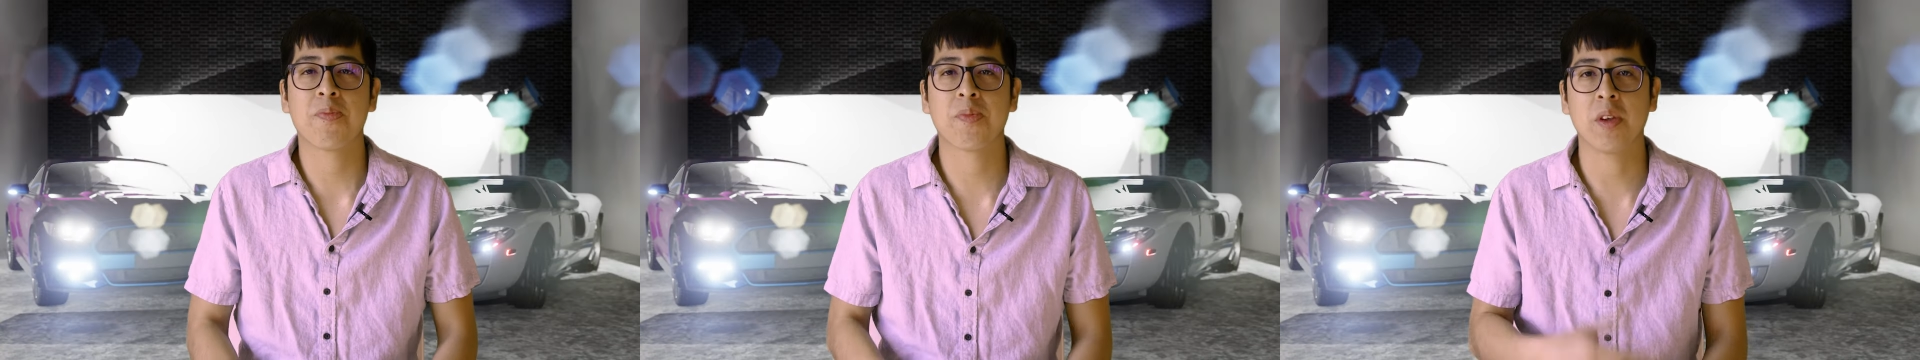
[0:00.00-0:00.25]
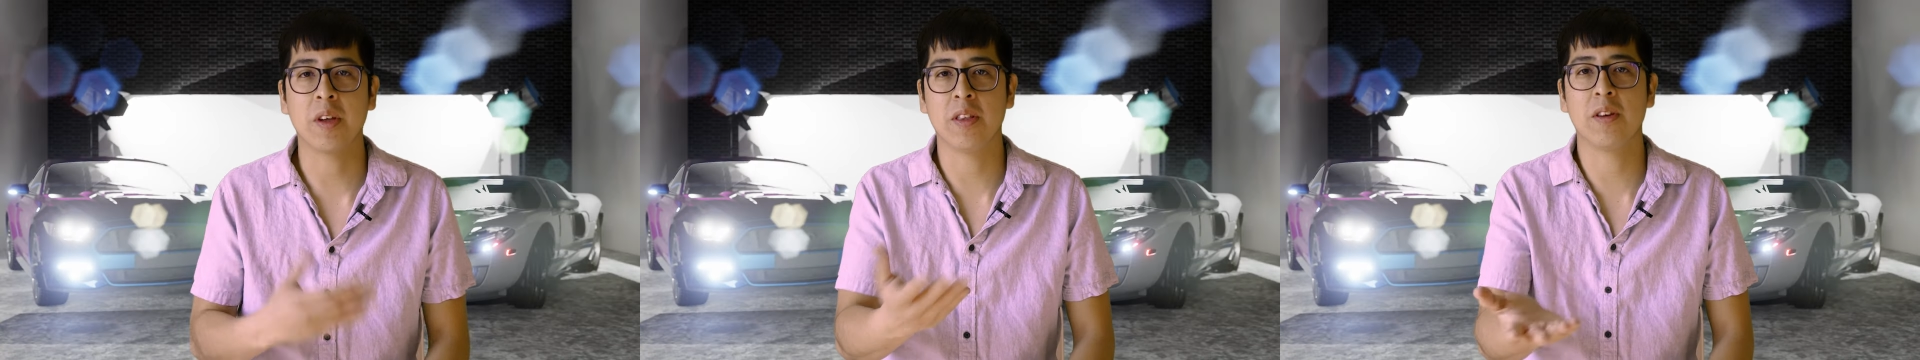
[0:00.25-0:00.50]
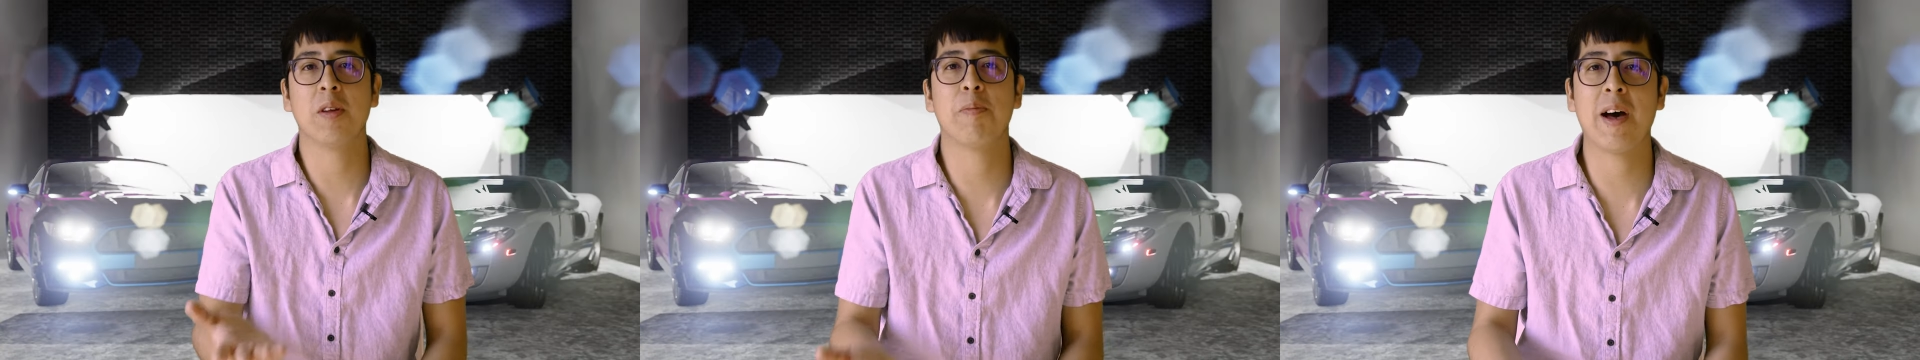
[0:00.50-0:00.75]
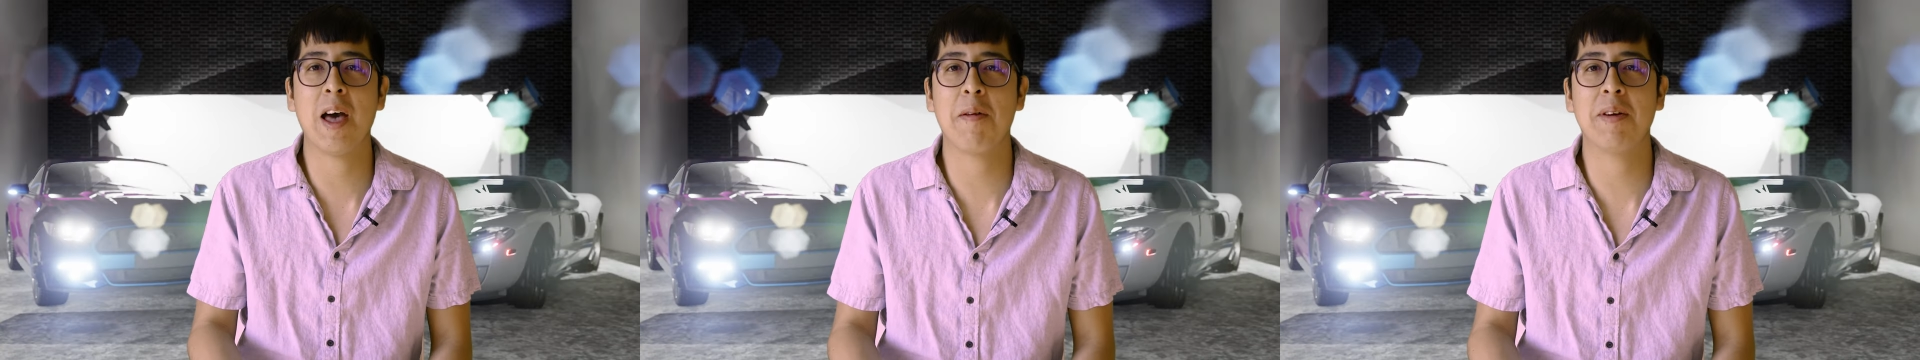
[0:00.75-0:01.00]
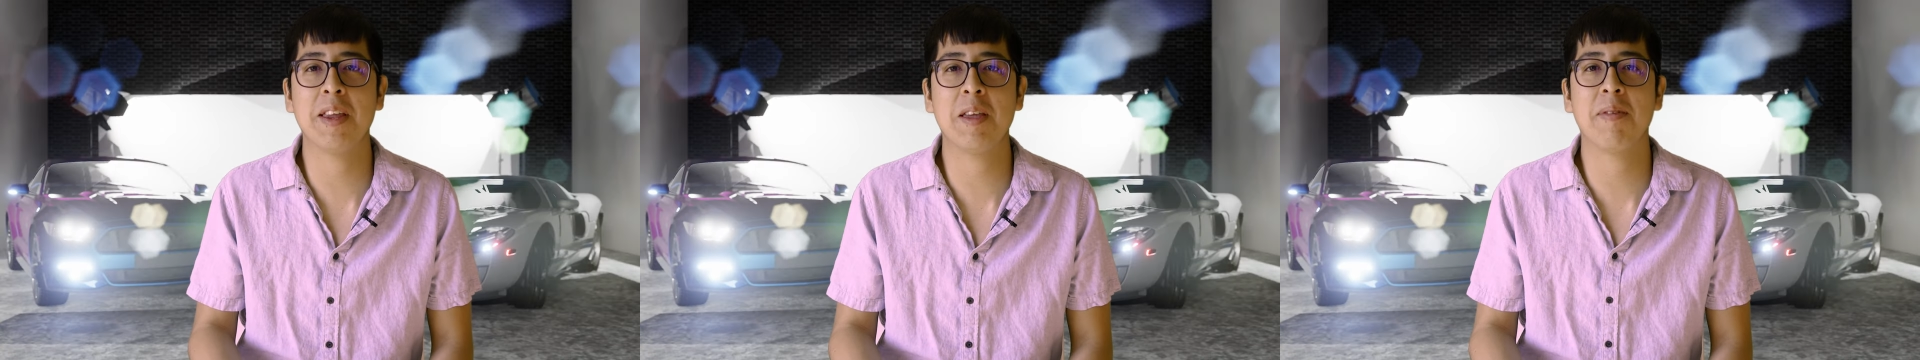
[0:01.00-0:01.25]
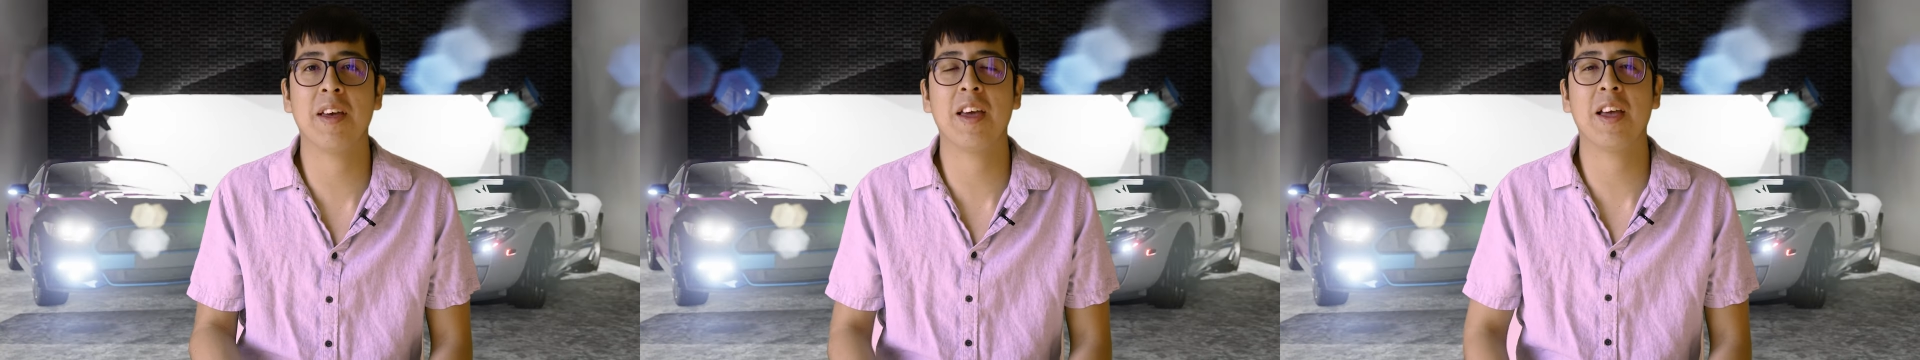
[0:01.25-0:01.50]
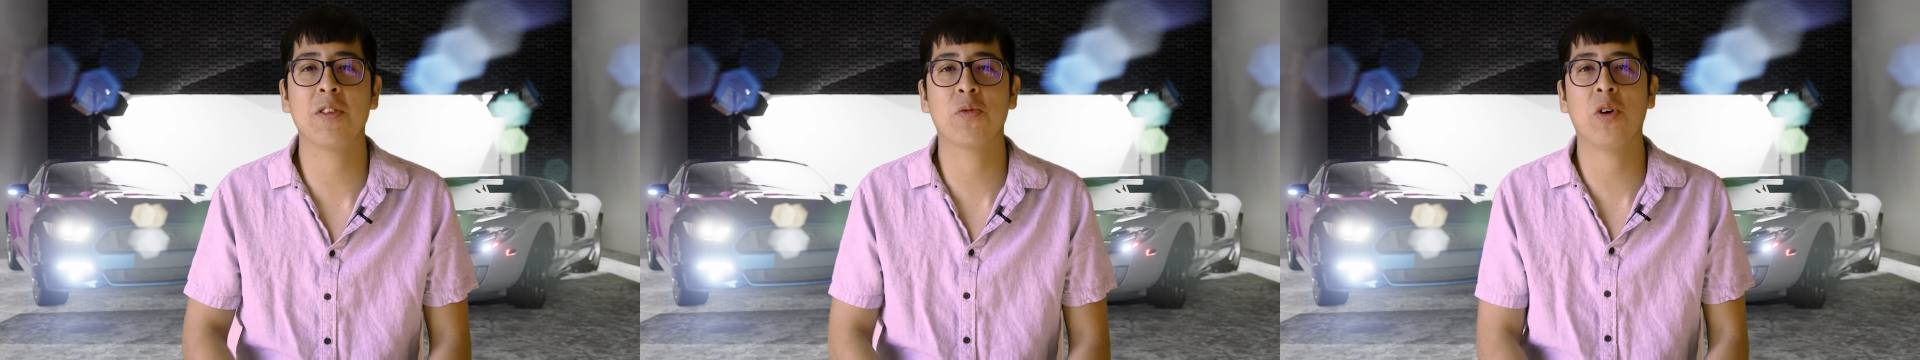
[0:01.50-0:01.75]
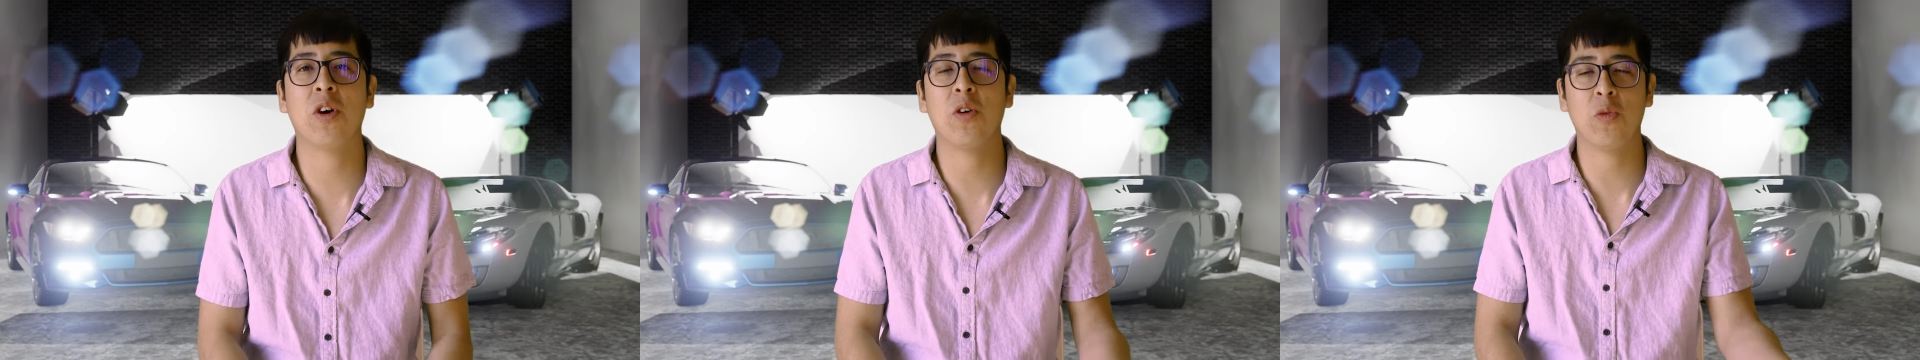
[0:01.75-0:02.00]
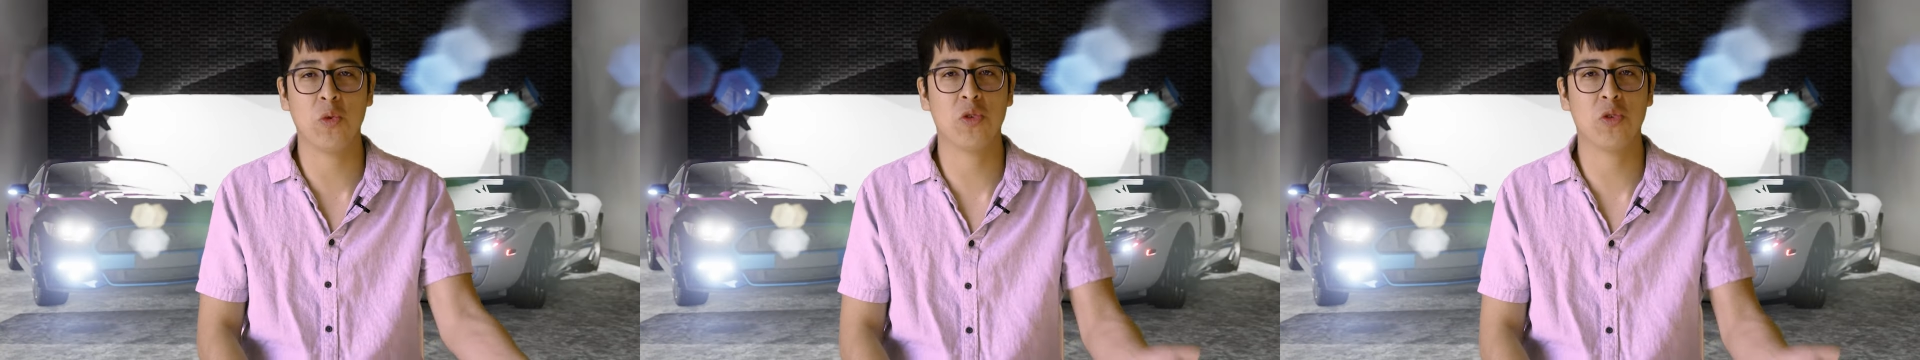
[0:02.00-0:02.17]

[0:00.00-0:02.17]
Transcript: you can literally buy them on eBay as well.